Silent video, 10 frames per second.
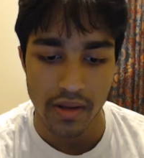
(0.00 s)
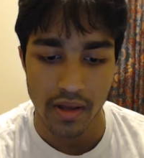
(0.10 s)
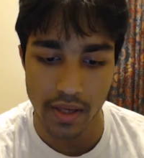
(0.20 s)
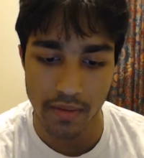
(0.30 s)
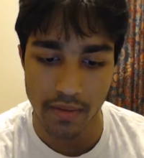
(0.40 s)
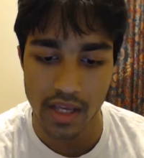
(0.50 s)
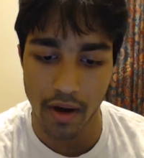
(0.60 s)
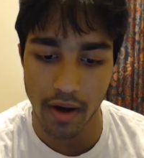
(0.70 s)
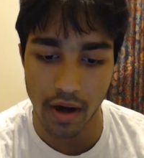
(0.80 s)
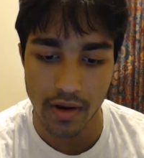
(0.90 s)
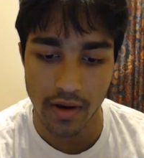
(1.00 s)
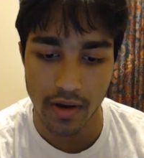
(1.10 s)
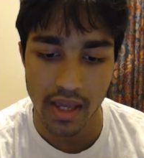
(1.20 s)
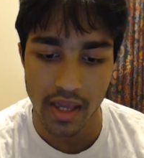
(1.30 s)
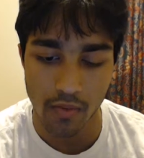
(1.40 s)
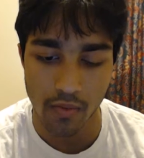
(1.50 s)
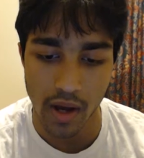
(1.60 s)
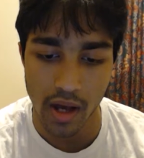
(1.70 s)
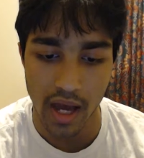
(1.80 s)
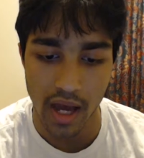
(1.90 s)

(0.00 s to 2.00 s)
if something is bothering me, and well,